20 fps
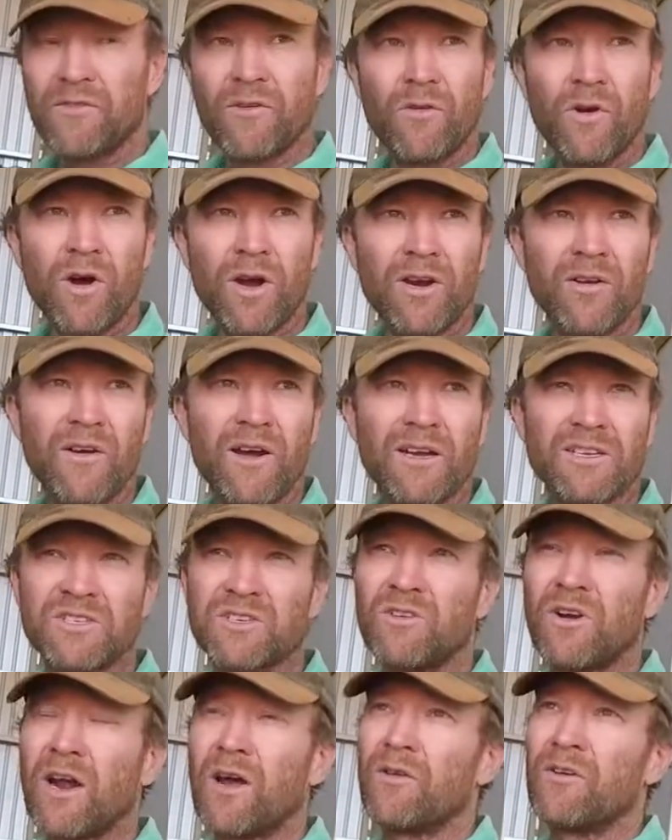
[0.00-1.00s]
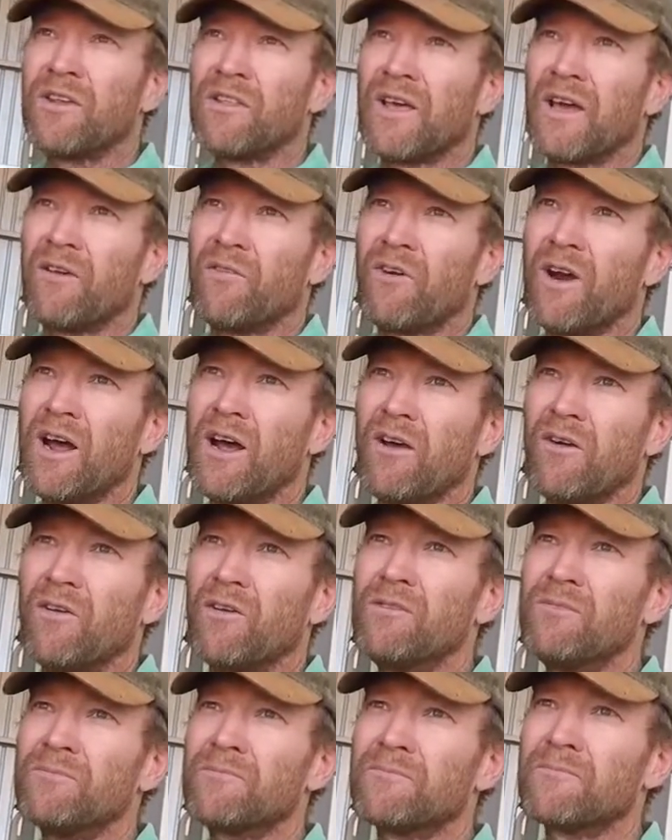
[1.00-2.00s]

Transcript: have the ryegrass grow in that row,